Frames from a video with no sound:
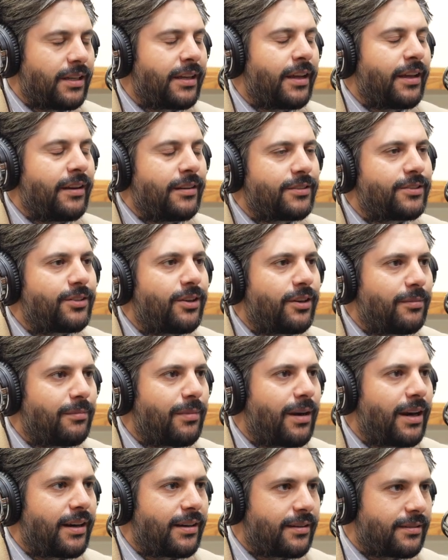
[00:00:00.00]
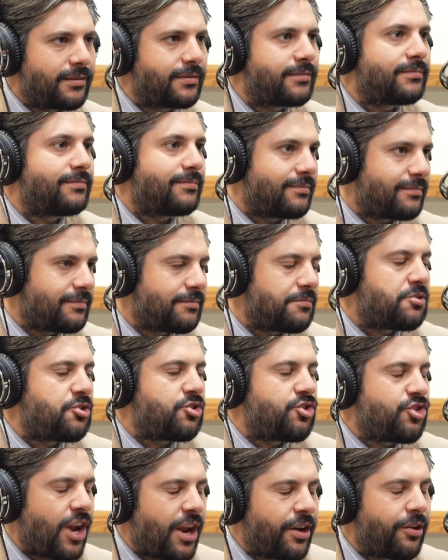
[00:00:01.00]
Again, a strong buyer
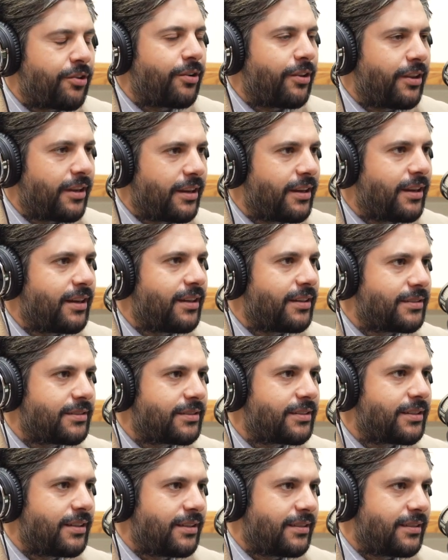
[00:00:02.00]
generally does.